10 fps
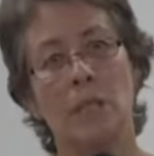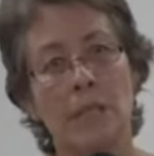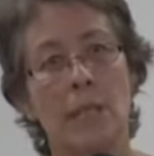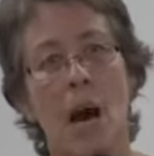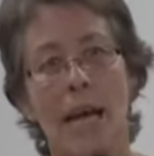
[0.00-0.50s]

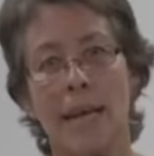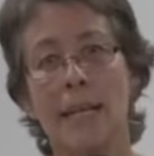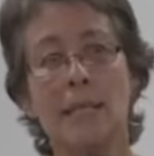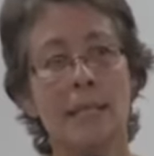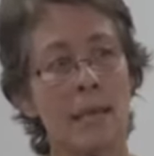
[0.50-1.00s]

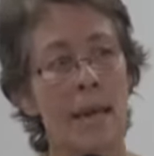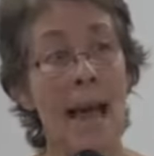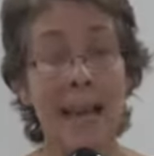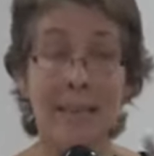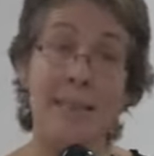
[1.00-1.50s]
societies.
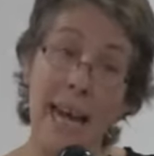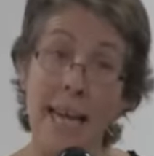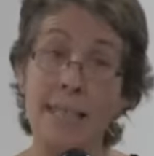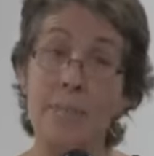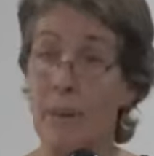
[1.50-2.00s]
And in the
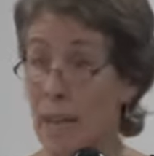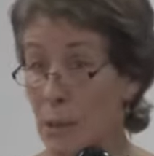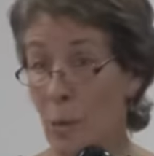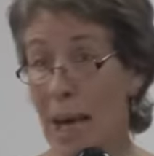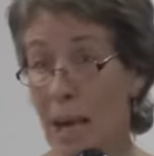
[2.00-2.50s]
case of
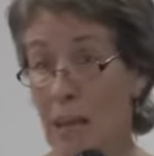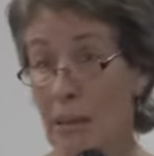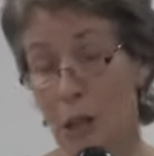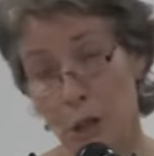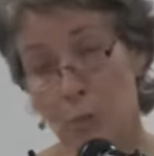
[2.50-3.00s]

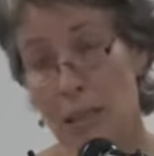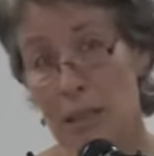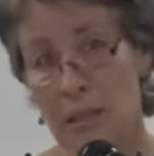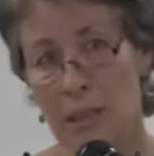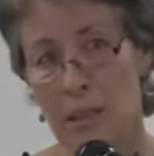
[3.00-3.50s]
Venezuela,
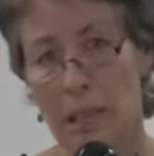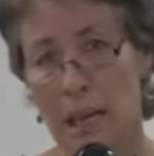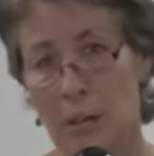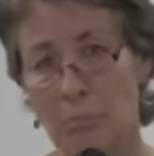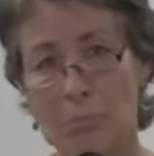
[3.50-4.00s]
Cuba,
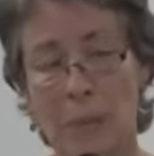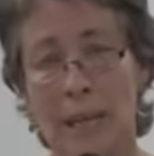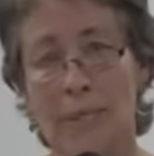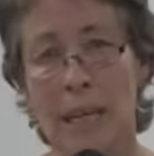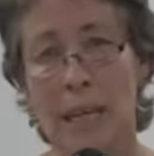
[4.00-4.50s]

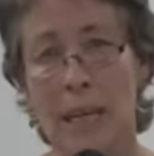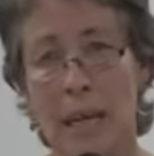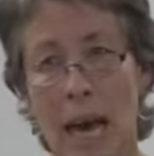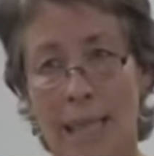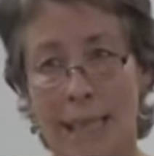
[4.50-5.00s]
Bolivia,
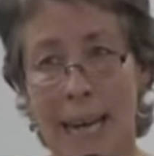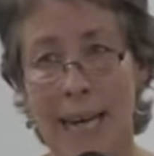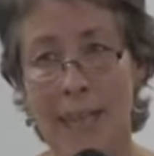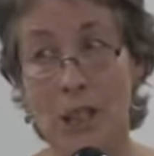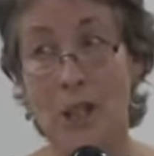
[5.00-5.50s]
are
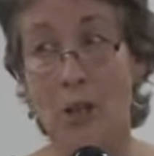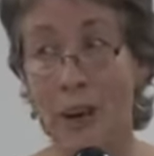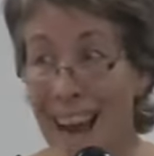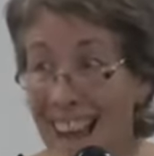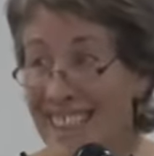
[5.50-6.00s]
starting to
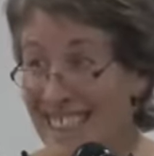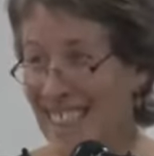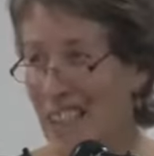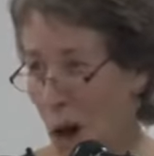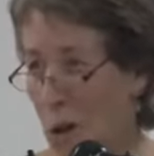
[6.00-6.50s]

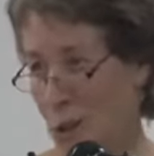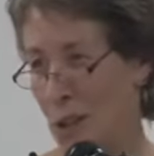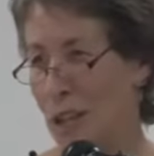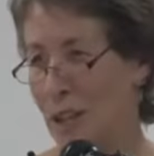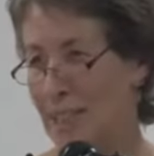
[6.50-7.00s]
create
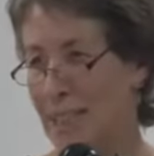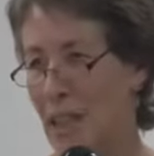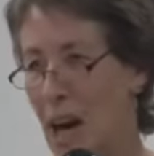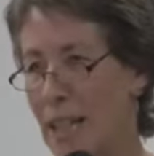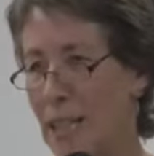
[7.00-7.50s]
alternative
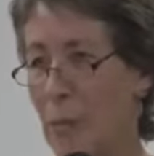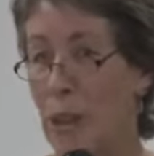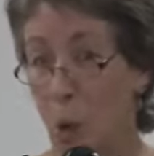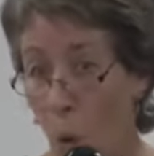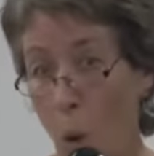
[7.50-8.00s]
societies in
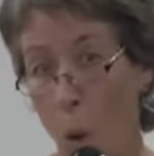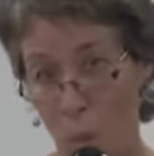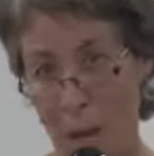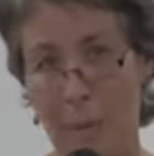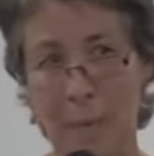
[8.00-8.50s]
which
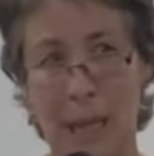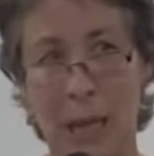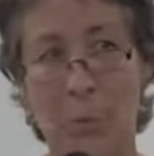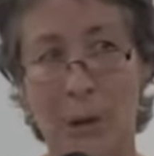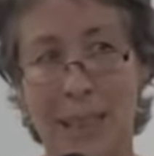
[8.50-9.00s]
all people are
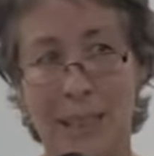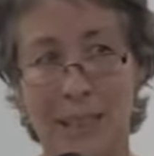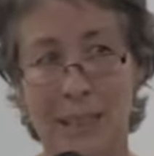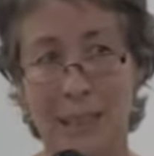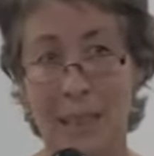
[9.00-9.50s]

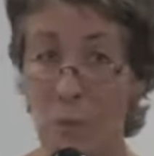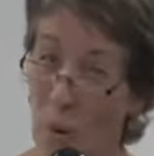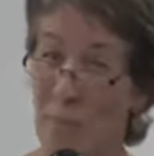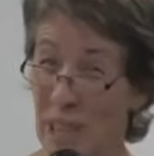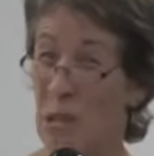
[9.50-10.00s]
liberated, and
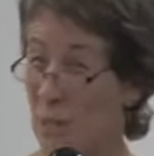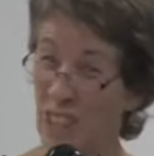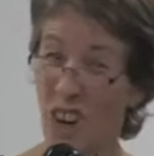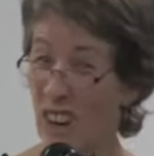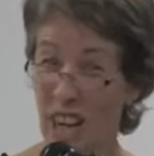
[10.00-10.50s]
women are the
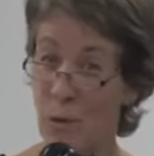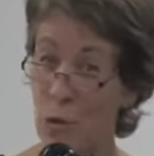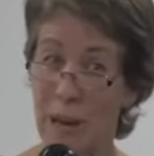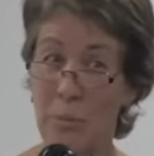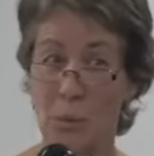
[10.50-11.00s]
majority of
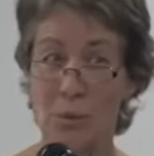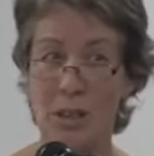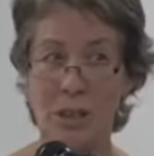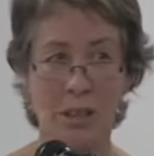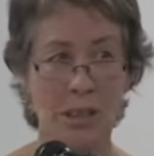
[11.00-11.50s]
all people.
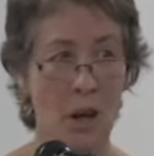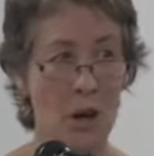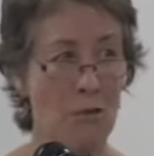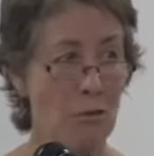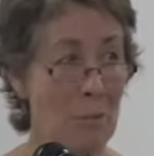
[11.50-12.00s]

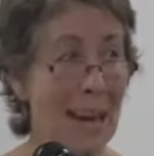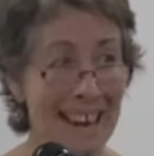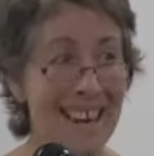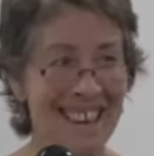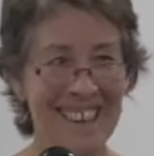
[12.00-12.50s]
So for
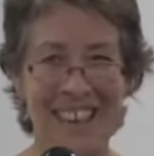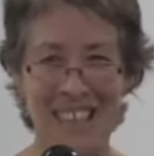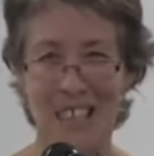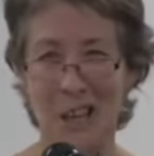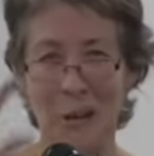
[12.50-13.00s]
me,
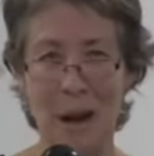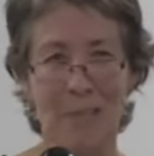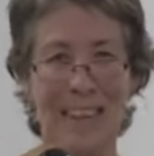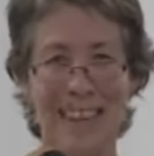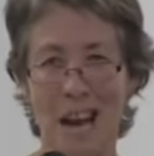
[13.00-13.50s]
that's an
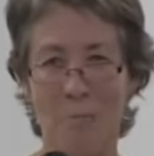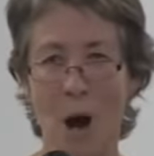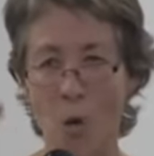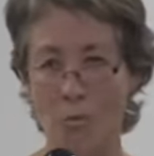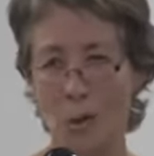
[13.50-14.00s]
incredibly
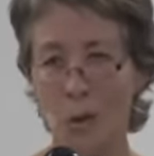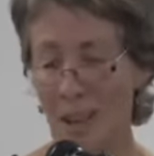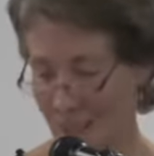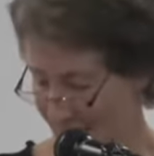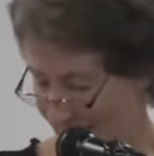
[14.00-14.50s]
hopeful